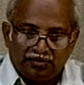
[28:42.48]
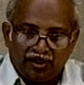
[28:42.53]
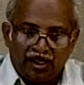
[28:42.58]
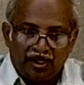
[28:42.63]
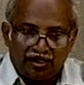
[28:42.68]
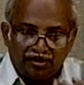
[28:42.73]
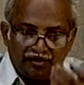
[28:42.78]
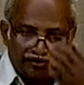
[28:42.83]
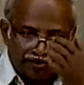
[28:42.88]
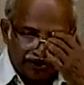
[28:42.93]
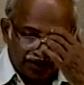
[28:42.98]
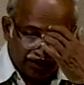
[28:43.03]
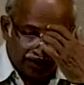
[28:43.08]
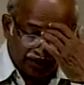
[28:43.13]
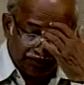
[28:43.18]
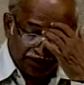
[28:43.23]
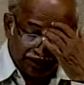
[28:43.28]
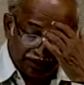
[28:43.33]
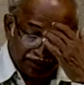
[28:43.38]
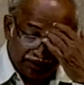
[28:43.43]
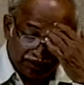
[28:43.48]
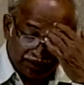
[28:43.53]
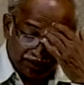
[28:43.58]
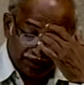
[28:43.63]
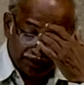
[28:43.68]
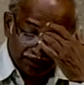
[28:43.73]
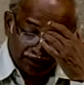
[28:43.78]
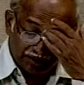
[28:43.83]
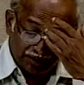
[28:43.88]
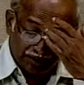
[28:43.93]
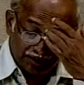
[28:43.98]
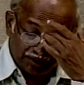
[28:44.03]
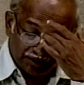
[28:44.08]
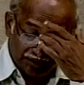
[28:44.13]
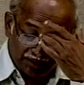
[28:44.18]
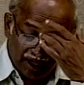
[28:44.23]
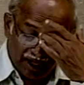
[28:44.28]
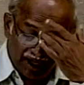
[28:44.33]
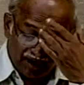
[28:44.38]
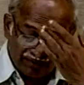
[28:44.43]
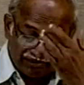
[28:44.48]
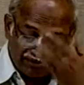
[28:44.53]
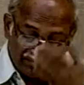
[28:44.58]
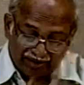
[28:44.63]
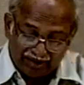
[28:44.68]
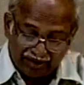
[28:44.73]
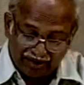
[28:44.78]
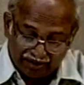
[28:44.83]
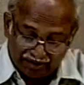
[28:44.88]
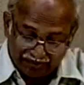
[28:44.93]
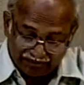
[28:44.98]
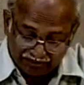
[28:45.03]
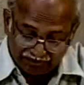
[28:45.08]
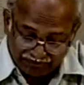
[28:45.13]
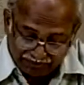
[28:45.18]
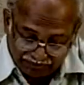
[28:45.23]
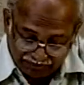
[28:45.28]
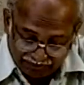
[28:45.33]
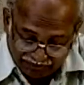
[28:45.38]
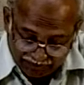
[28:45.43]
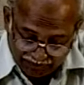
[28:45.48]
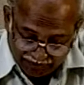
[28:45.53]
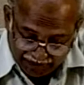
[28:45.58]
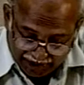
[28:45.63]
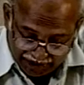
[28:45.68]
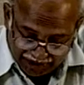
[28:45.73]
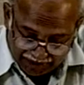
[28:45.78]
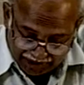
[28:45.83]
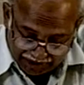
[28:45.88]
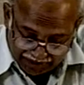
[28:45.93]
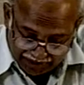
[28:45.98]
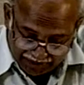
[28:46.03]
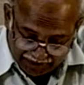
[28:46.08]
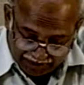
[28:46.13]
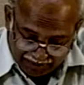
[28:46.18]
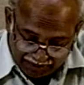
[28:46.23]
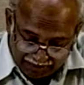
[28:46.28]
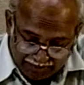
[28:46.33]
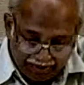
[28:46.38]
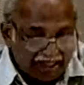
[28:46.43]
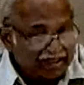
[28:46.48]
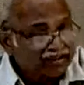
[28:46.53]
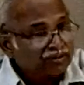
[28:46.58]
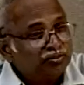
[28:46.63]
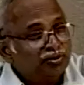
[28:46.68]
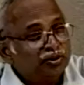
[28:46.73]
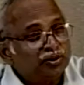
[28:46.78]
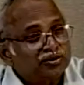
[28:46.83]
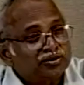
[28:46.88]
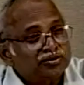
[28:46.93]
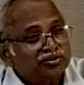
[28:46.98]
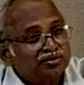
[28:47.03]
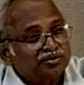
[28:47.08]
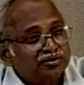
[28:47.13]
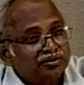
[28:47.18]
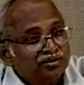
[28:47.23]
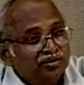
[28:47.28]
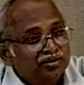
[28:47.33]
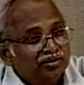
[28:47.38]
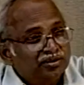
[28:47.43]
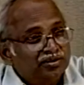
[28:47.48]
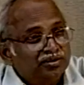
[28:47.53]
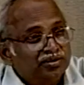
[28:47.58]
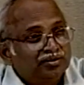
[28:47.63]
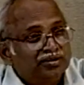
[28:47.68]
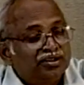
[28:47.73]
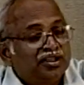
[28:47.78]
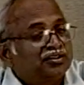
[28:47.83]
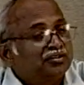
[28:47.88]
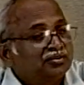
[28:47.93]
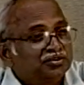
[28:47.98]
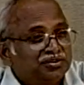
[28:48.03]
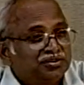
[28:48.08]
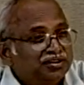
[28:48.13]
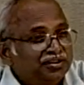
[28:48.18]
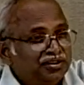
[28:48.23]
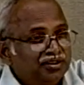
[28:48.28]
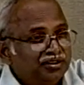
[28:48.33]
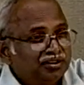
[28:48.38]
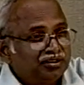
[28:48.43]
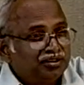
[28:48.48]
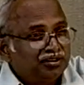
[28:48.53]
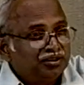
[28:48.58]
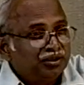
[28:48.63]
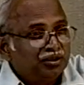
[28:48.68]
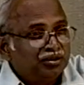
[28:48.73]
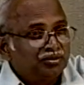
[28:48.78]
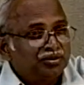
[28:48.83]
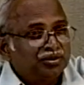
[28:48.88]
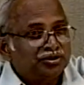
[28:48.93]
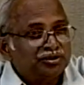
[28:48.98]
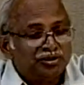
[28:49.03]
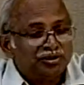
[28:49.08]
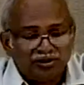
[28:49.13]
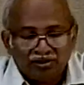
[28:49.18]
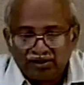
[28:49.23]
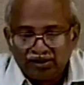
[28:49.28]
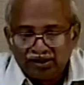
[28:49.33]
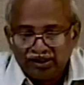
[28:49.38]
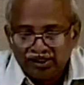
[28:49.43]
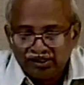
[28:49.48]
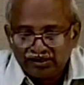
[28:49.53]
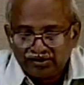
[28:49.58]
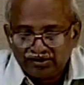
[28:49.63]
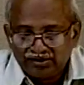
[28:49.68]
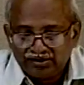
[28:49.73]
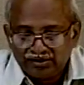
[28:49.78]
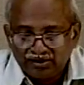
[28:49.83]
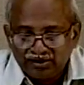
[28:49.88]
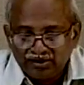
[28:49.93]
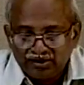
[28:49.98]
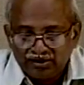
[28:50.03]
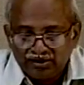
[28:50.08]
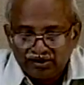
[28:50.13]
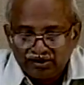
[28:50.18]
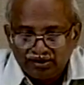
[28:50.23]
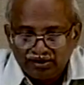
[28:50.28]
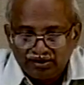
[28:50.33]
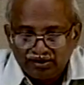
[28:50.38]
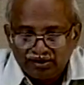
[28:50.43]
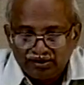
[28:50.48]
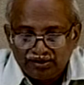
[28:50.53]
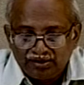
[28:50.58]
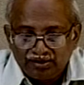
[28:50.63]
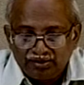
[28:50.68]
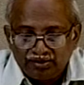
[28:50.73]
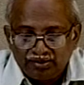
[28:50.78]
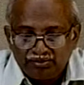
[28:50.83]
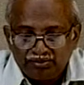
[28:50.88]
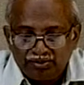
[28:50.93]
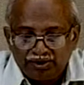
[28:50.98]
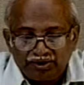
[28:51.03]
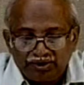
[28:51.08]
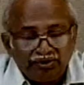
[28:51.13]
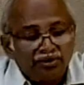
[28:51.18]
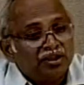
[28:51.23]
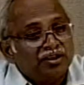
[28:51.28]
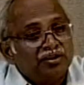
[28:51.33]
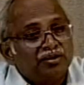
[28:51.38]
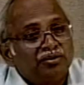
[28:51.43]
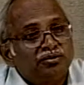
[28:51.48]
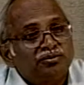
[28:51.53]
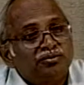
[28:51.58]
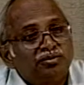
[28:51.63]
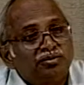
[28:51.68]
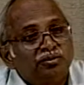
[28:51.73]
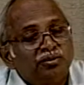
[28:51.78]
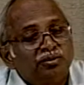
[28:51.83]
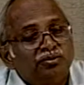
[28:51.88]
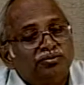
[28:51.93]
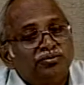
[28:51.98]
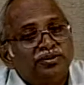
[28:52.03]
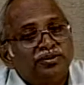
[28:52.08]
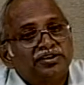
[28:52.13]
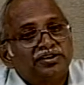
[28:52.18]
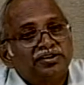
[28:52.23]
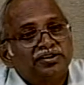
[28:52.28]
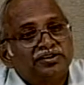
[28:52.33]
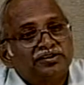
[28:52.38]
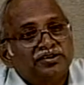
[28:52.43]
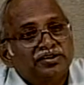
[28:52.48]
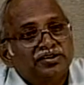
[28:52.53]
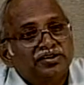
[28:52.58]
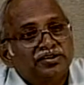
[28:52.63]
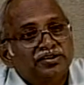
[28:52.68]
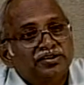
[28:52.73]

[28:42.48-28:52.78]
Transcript: Yeah, you can tell me. You have these paddle boats that you see in almost all the lakes, but you can also go for this